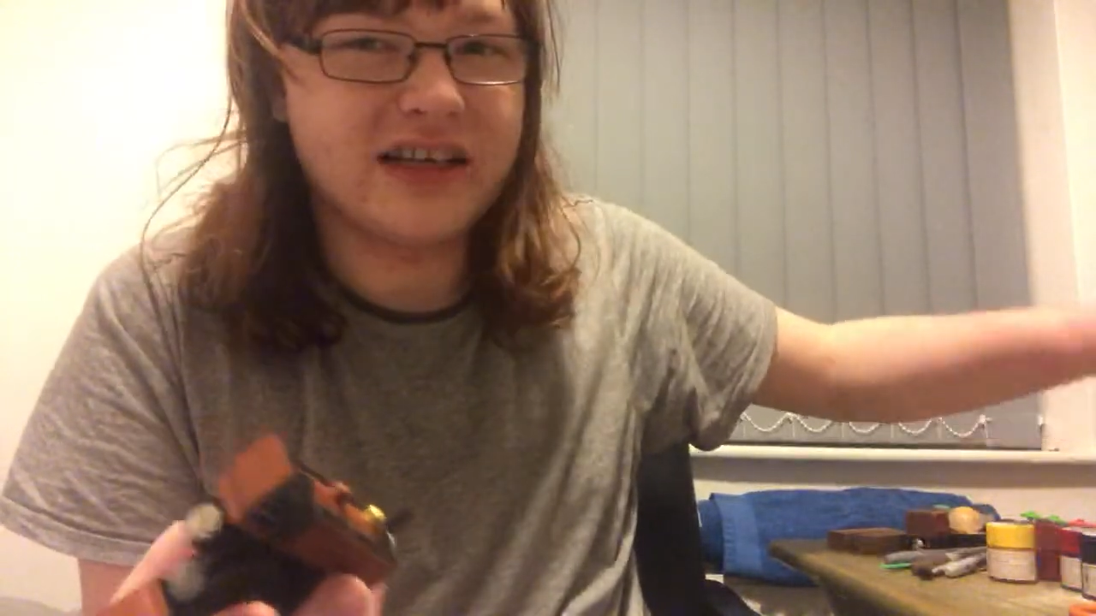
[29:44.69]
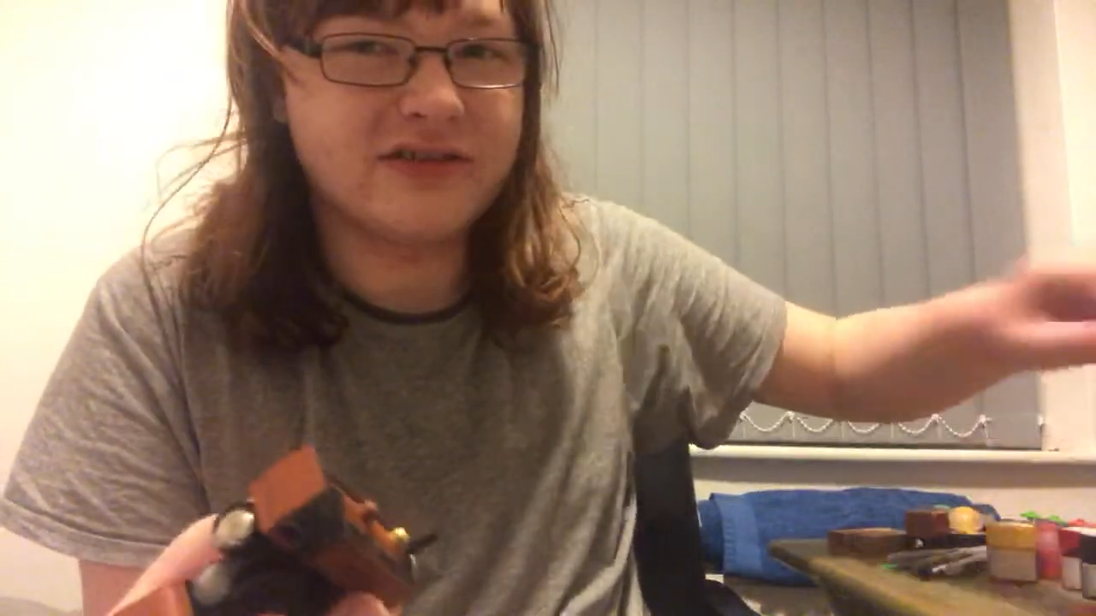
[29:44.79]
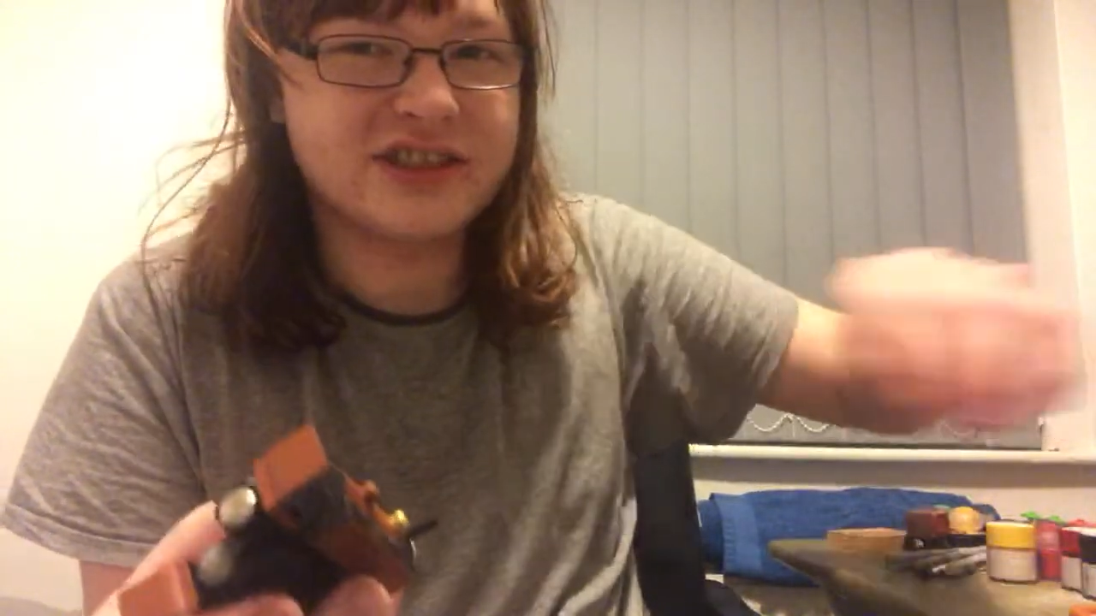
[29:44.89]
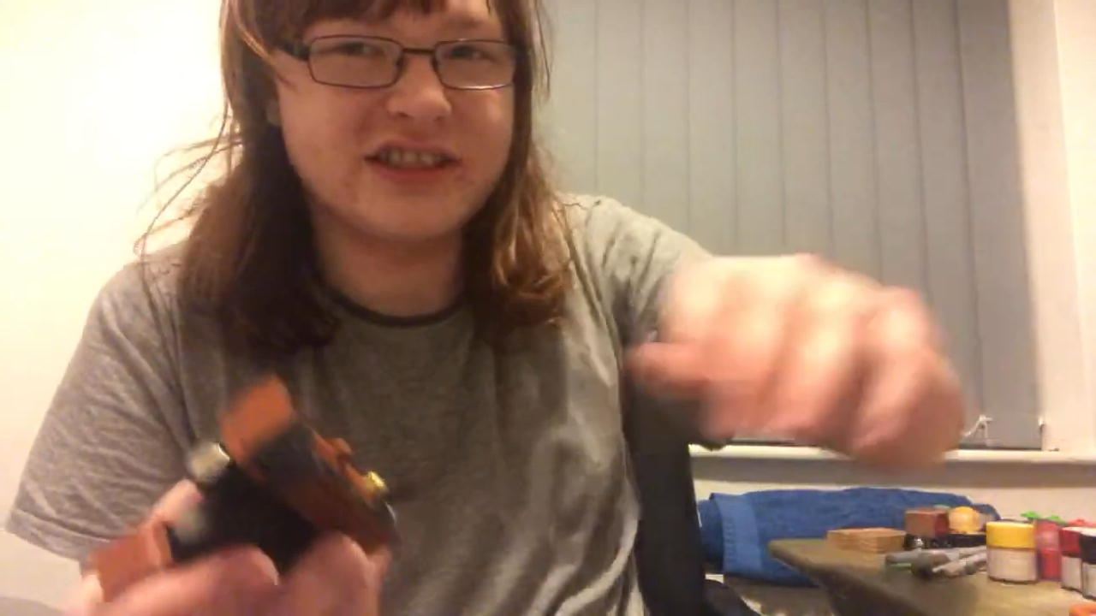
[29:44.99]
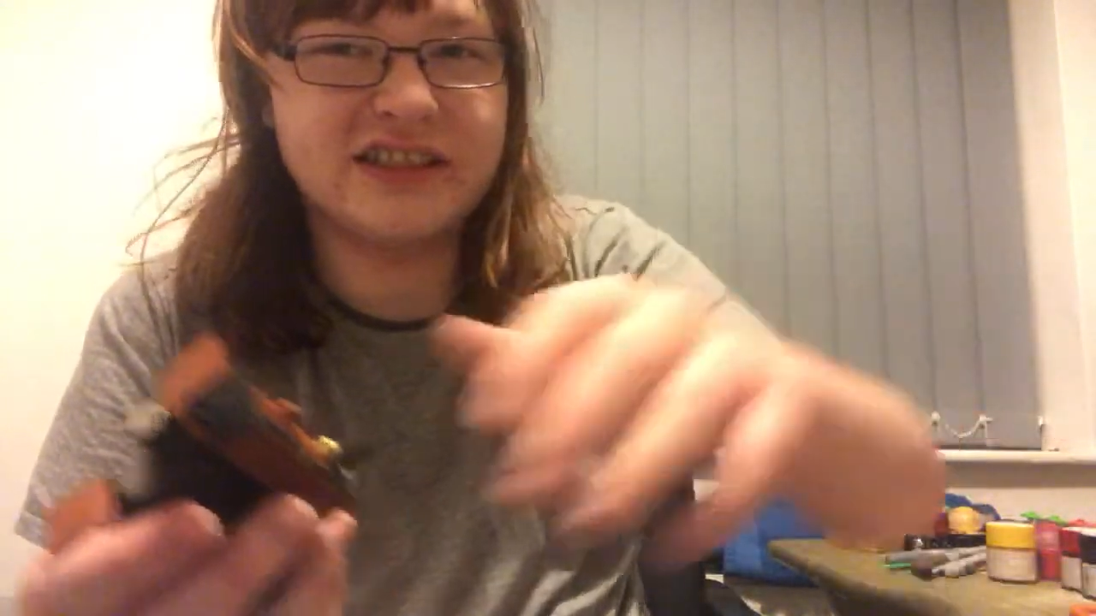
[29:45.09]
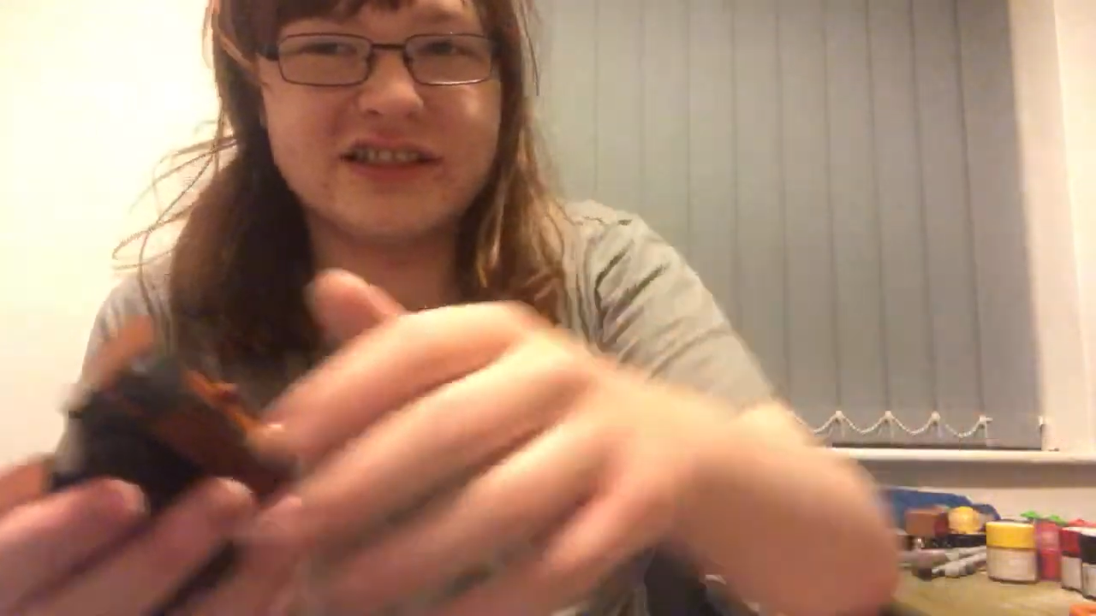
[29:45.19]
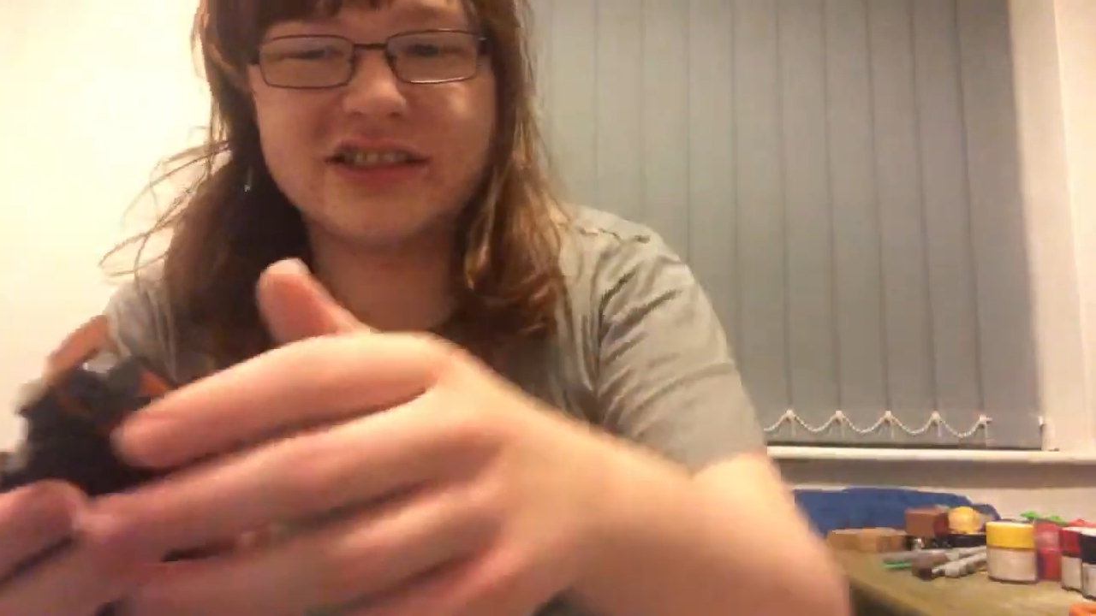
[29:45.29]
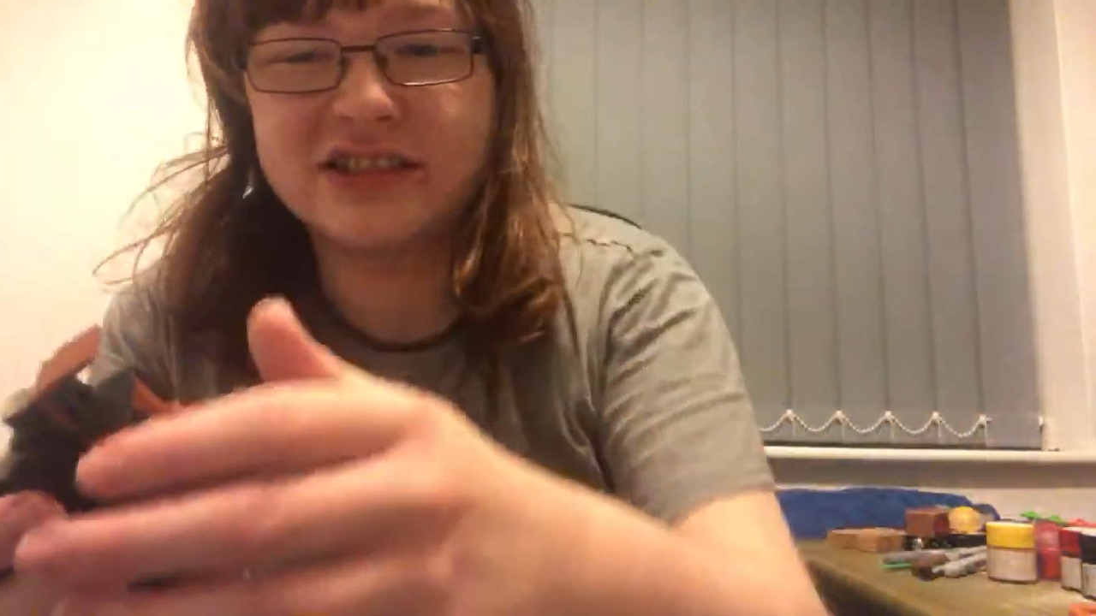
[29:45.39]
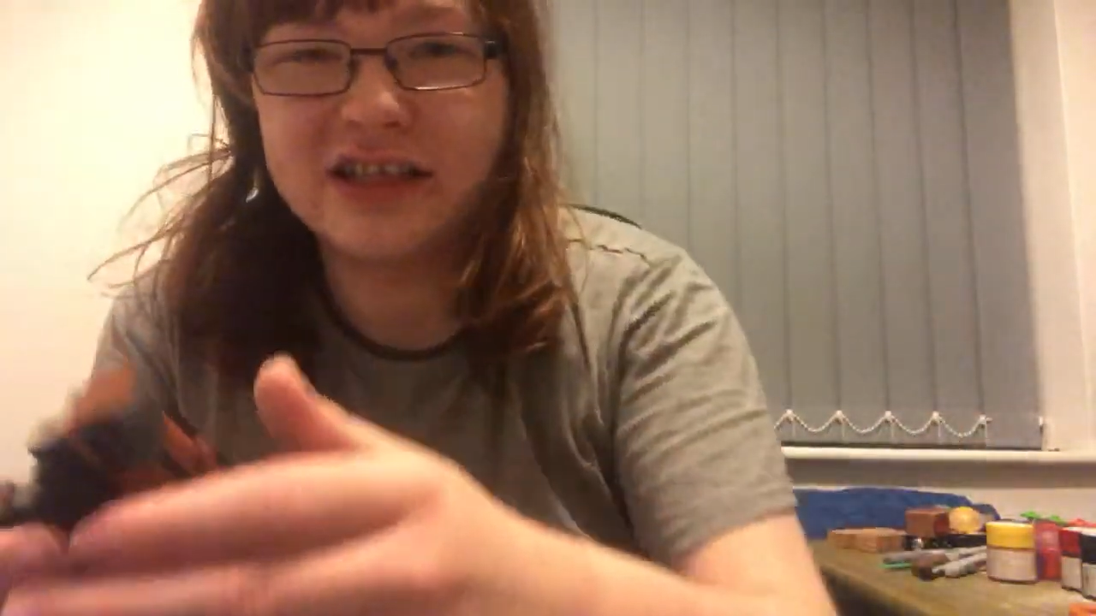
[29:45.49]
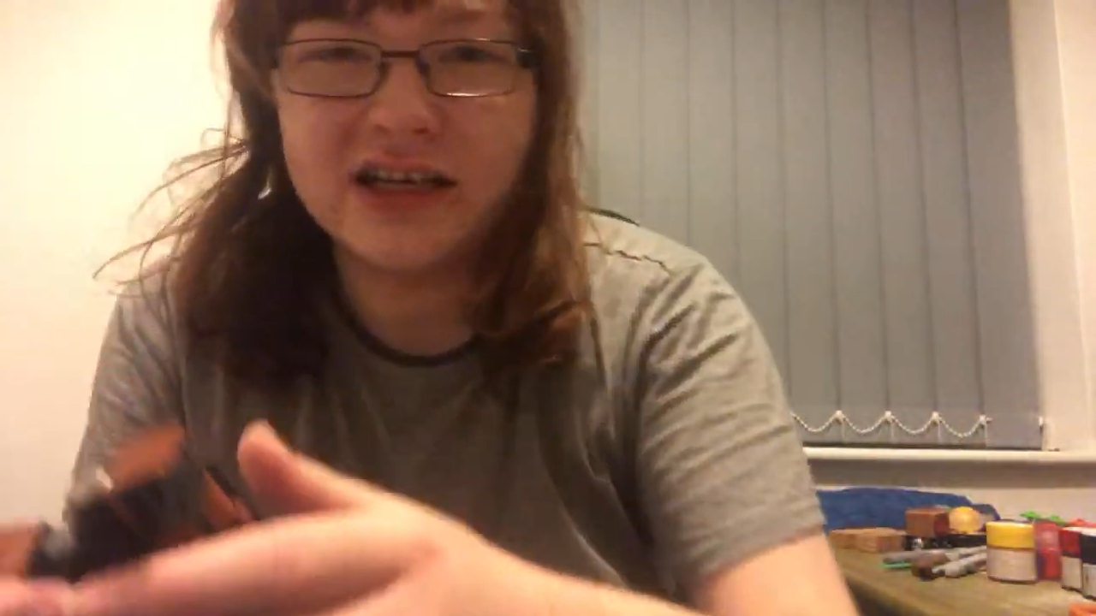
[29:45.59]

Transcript: OCs.